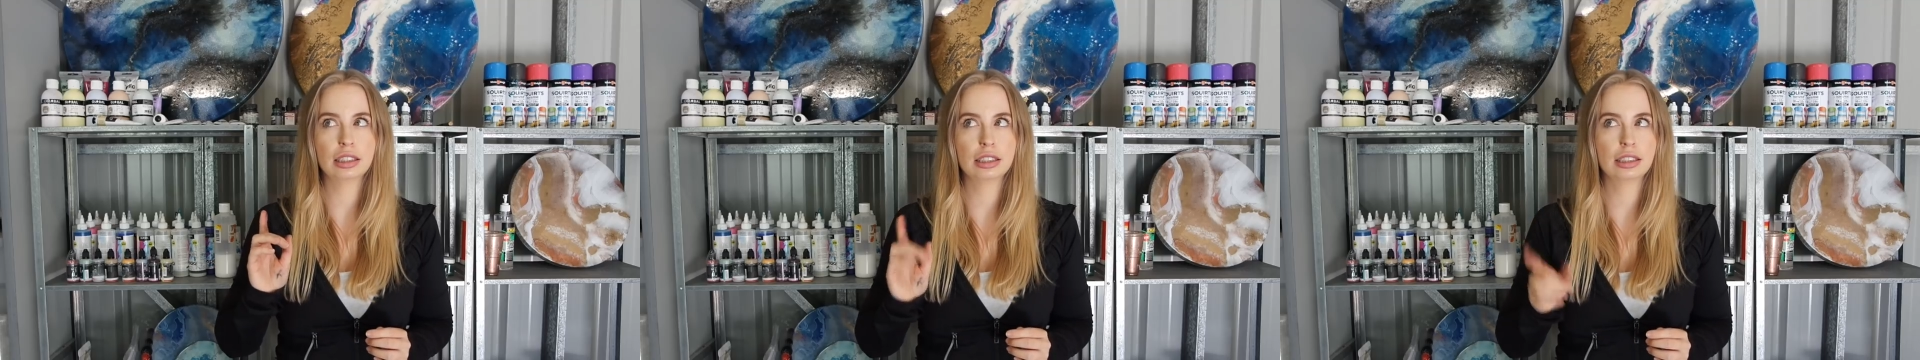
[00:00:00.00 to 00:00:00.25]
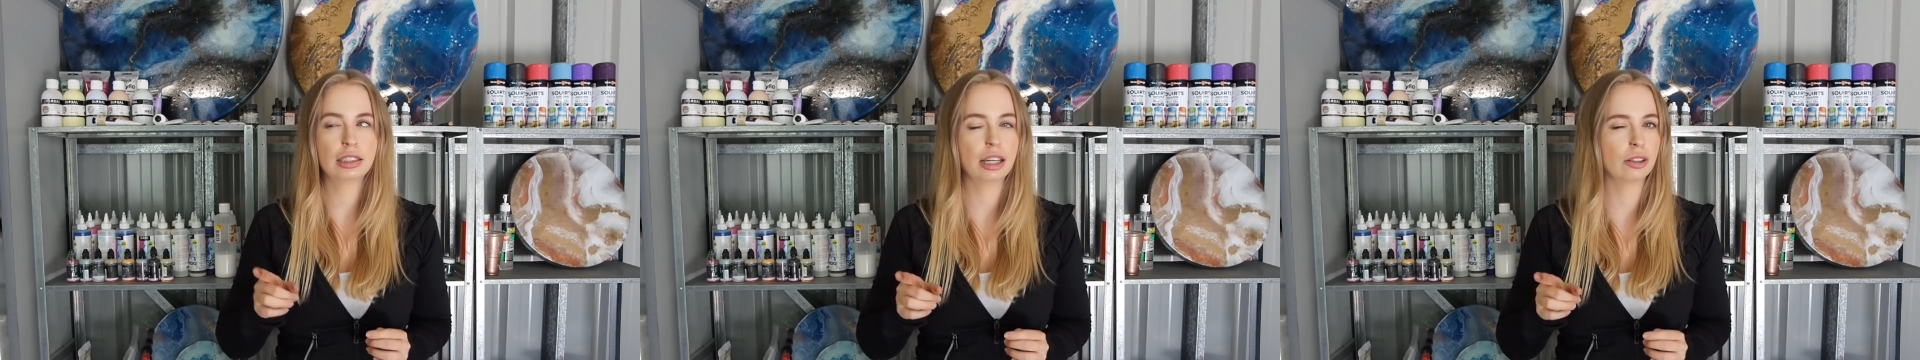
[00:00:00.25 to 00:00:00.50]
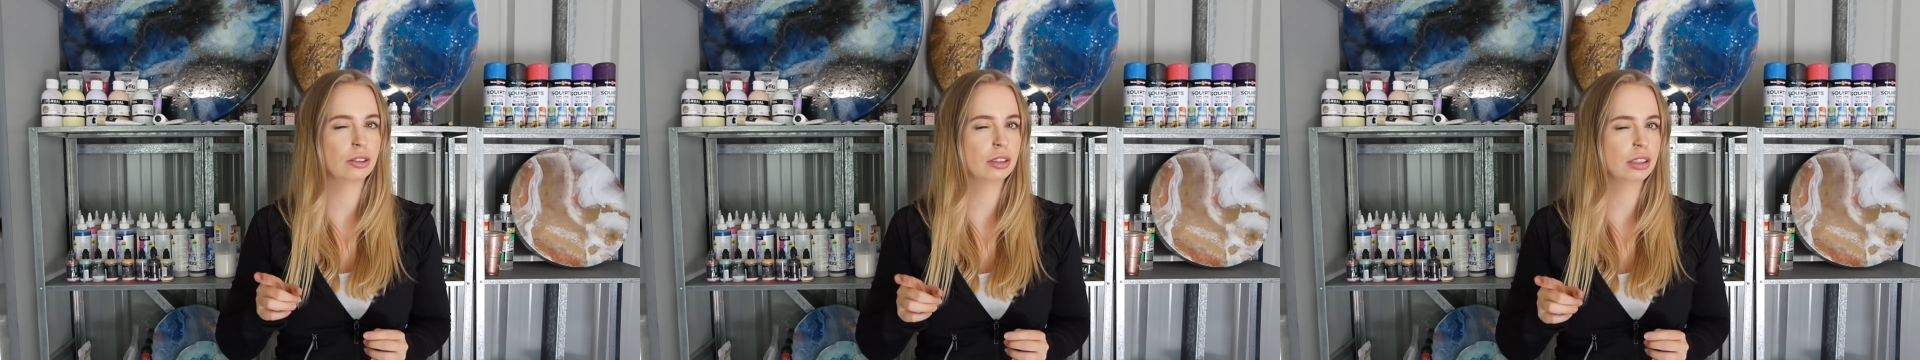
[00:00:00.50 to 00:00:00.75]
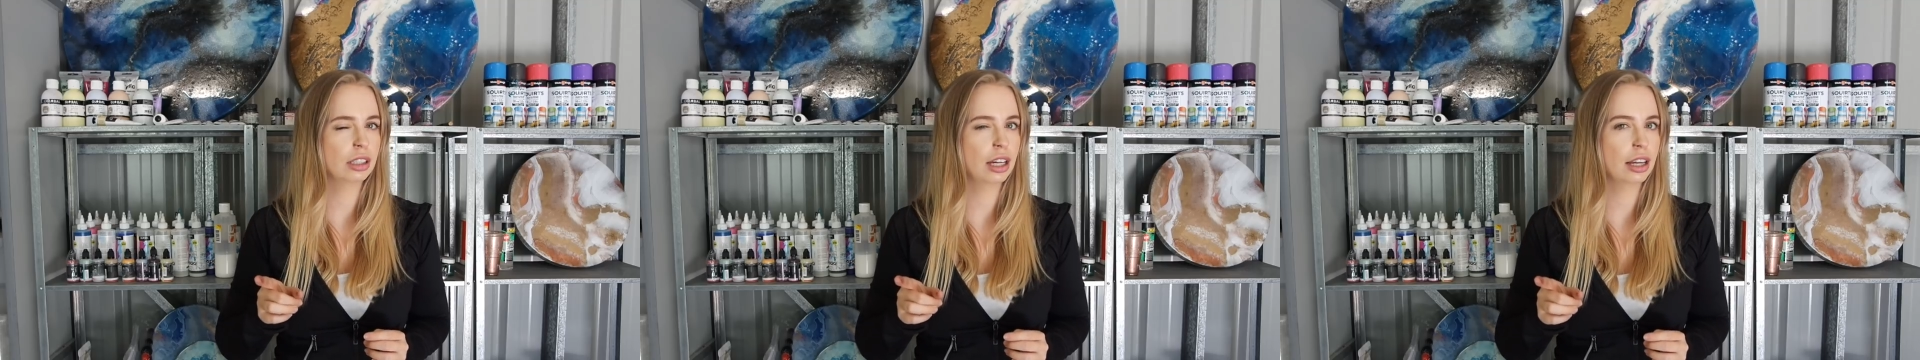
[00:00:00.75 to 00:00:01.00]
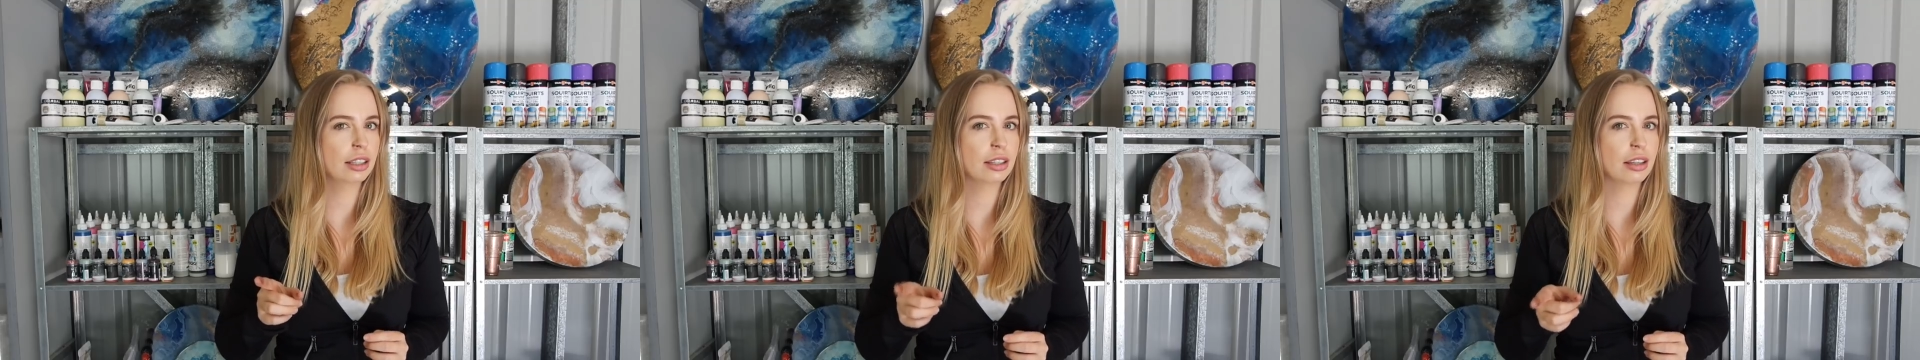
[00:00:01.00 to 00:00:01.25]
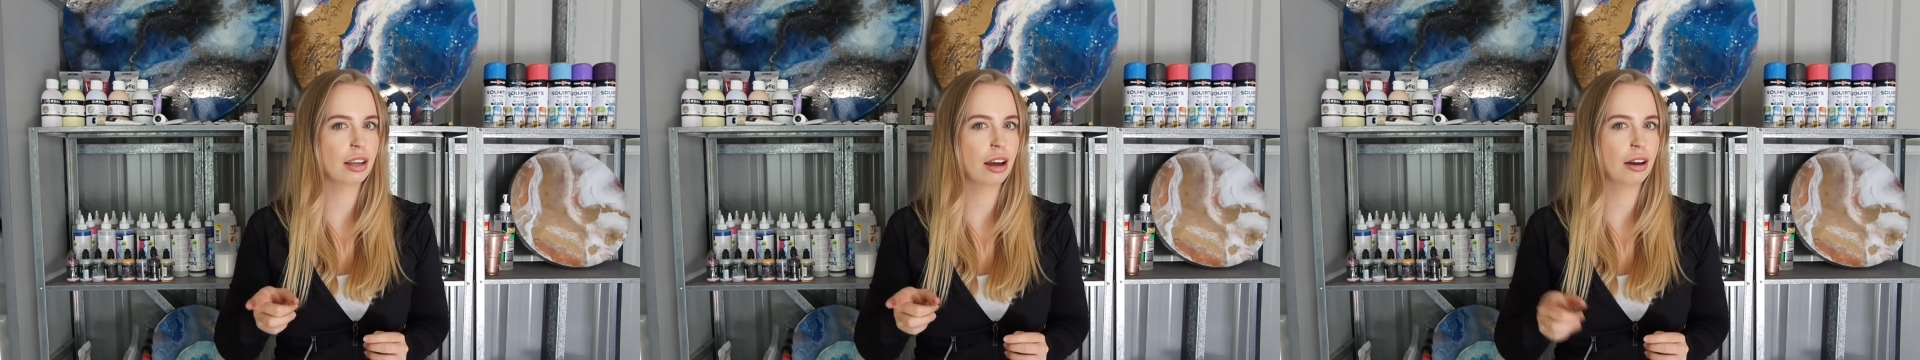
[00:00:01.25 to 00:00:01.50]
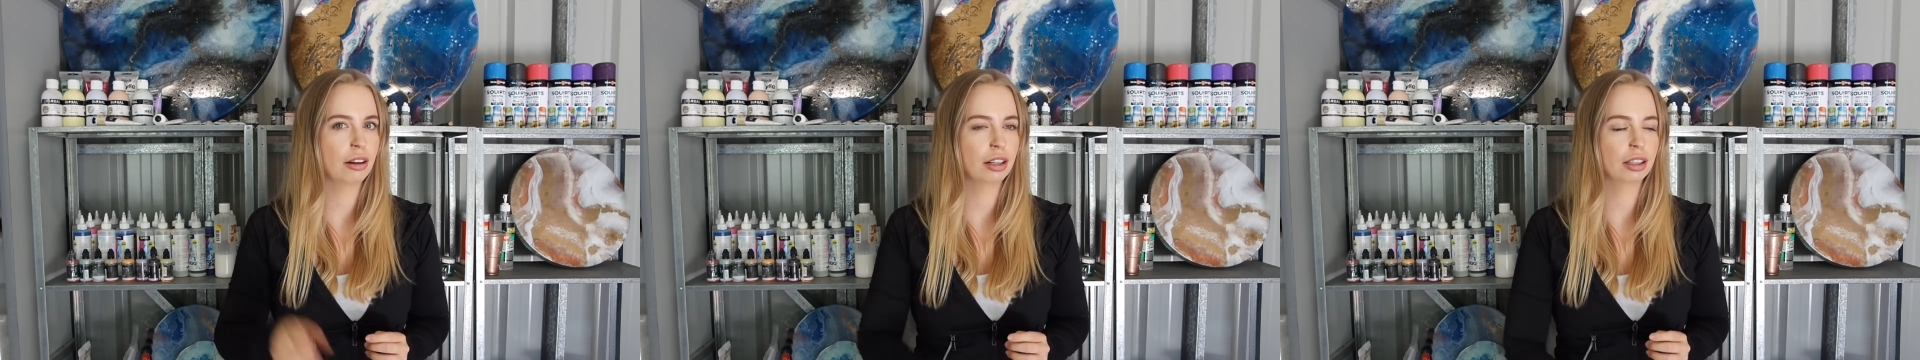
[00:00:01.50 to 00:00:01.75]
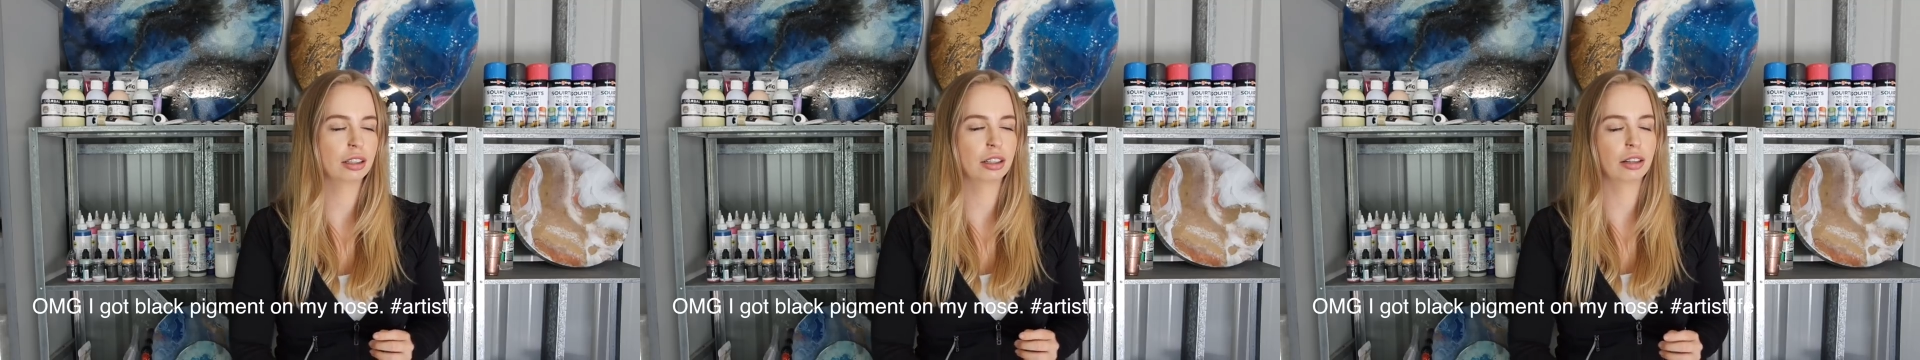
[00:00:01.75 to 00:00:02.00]
Celsius.
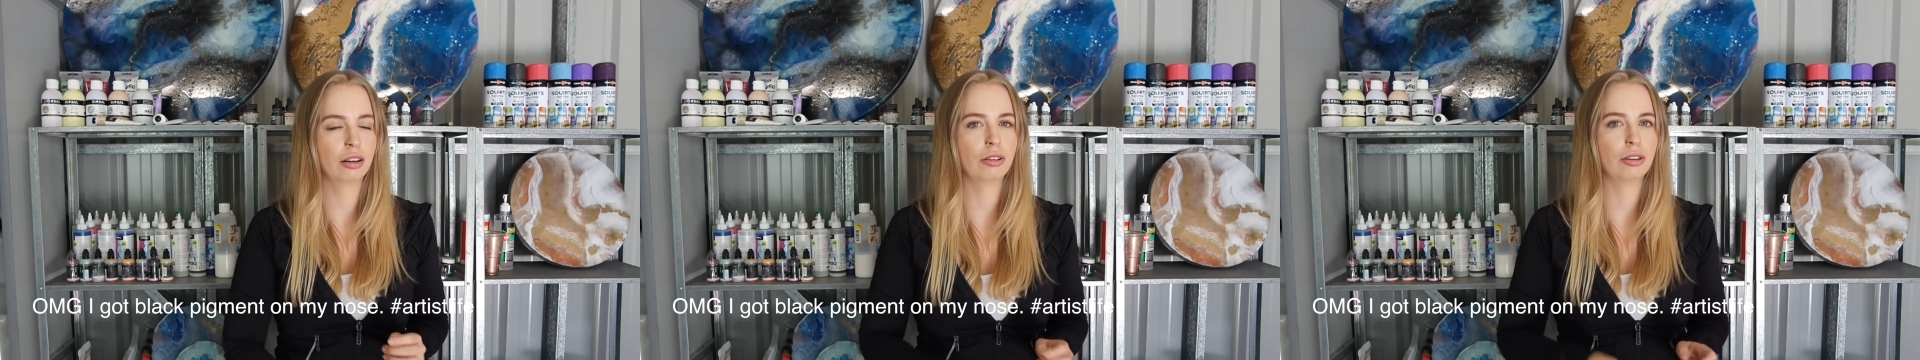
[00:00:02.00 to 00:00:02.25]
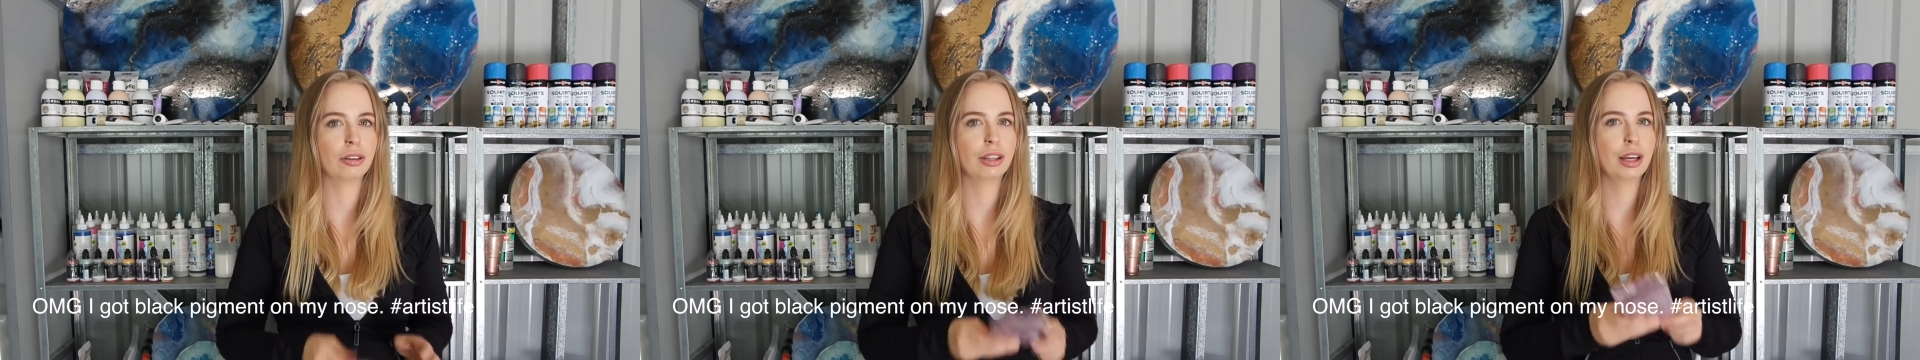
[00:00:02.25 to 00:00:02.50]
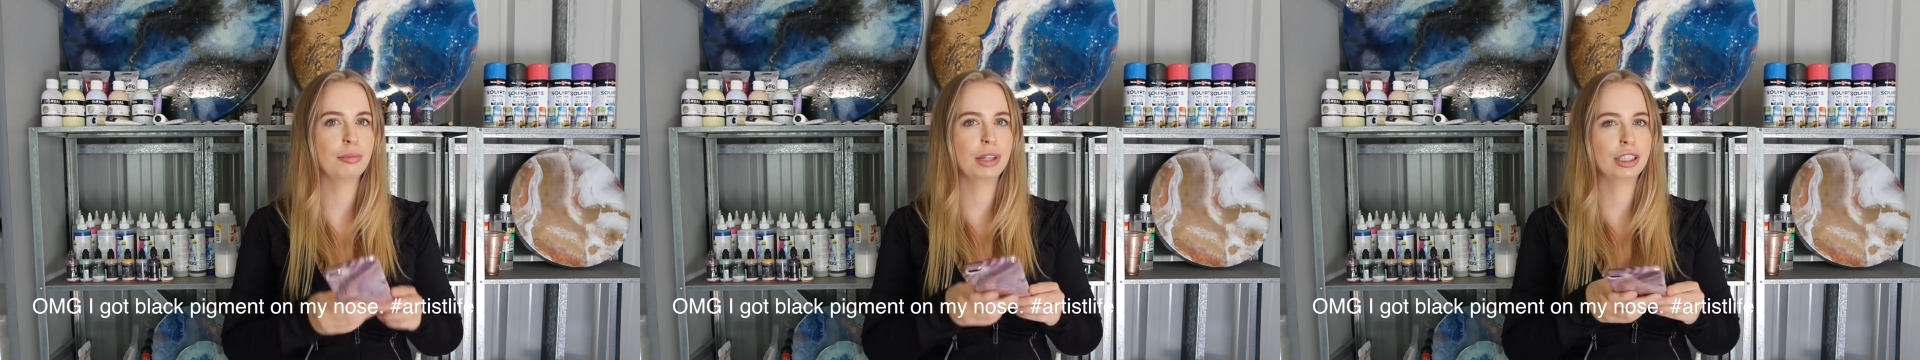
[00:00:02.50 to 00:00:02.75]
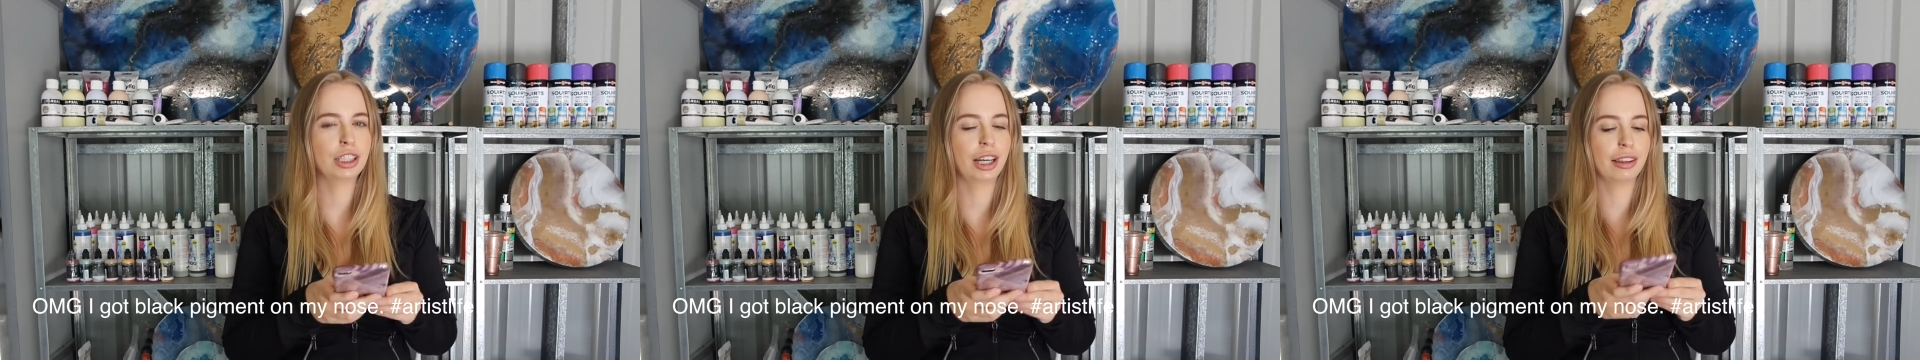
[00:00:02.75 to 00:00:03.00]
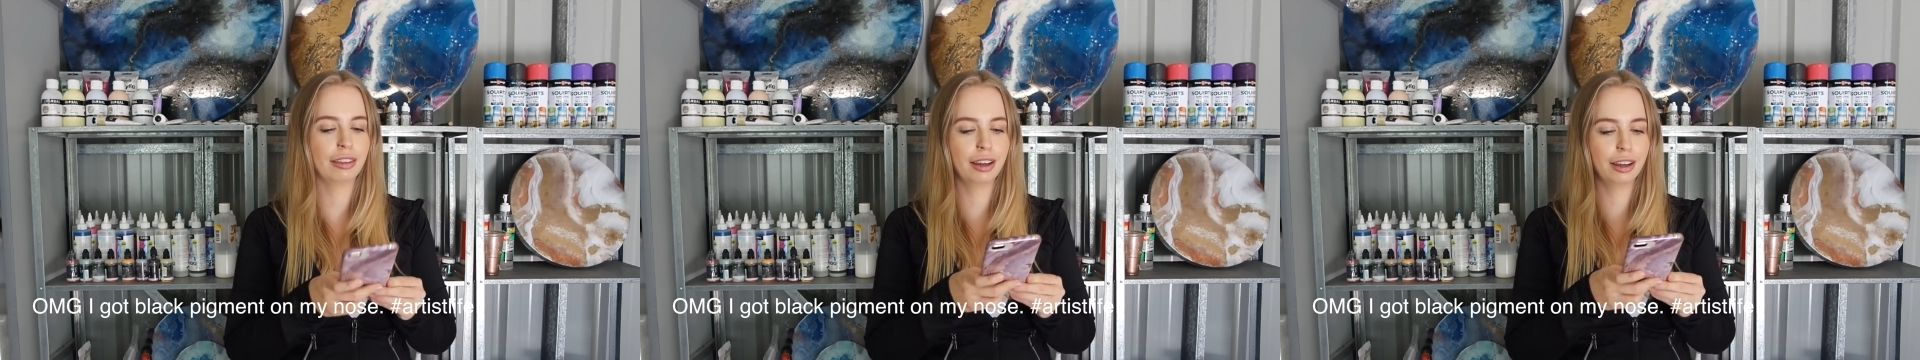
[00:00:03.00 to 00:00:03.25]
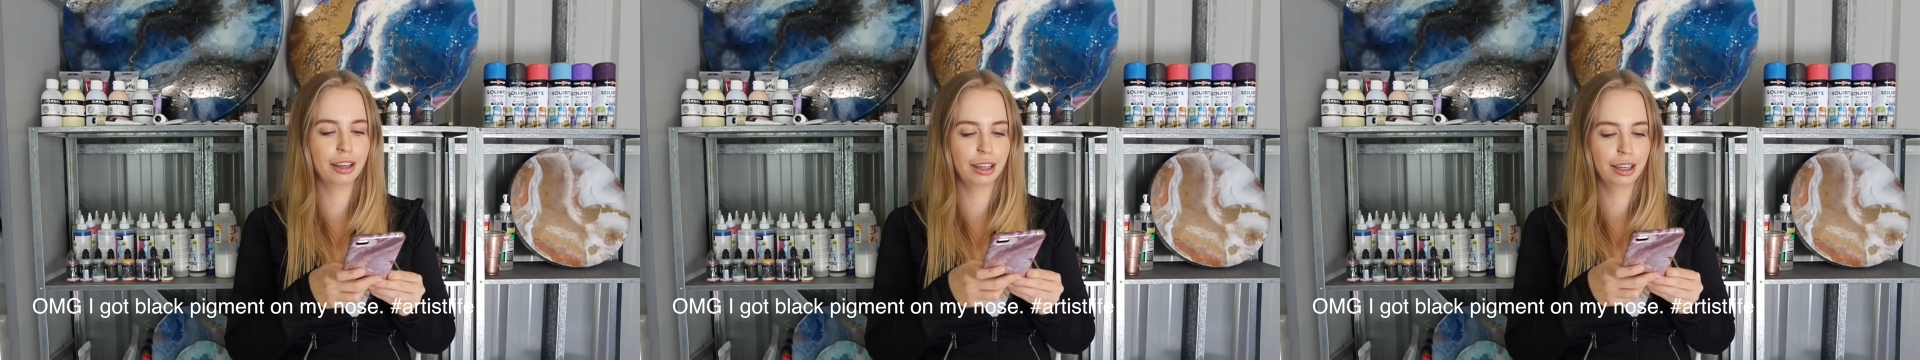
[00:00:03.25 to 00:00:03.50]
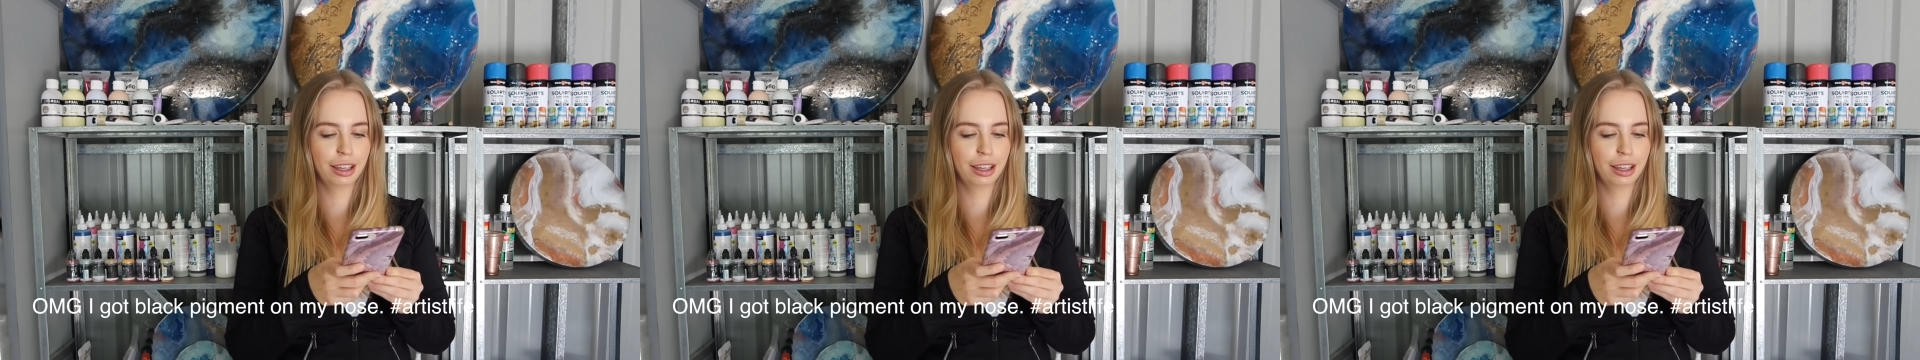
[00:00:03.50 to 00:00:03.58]
Hold on, let me check that.